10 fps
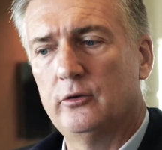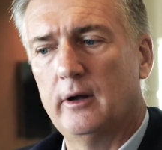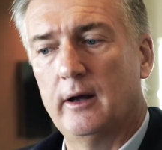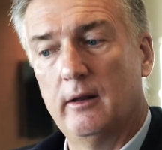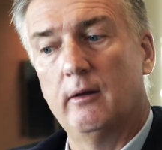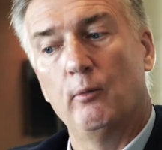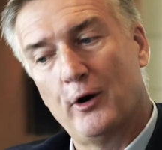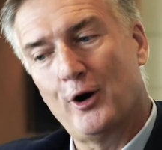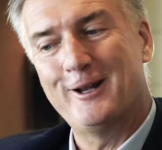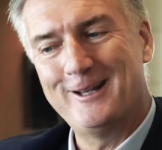We're
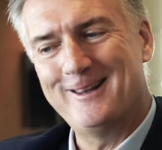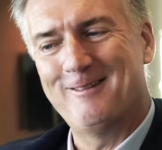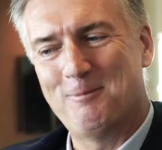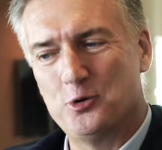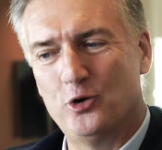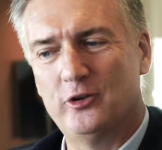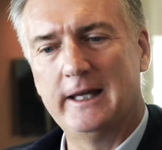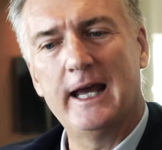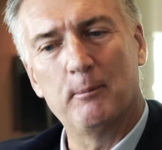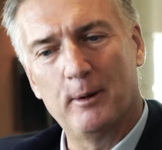not producing
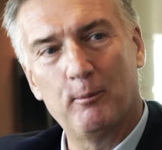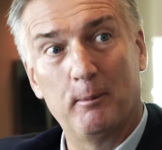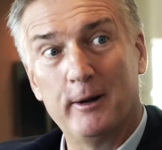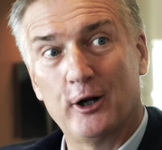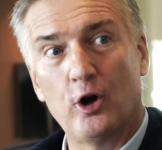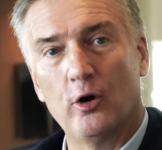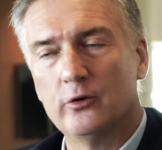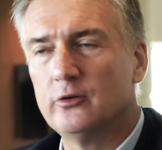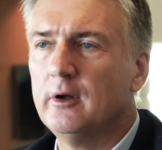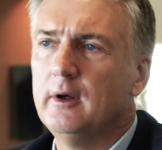yet, but we're pretty
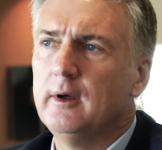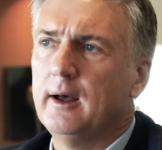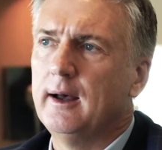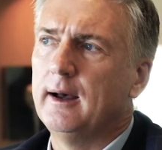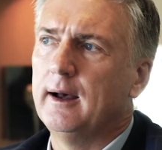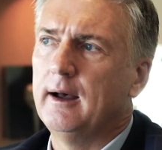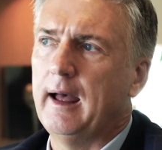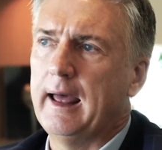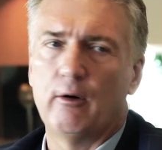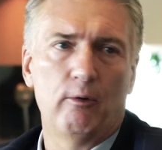close.
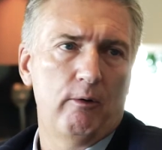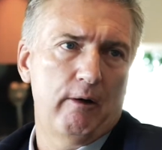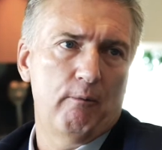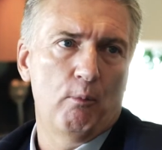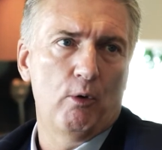At a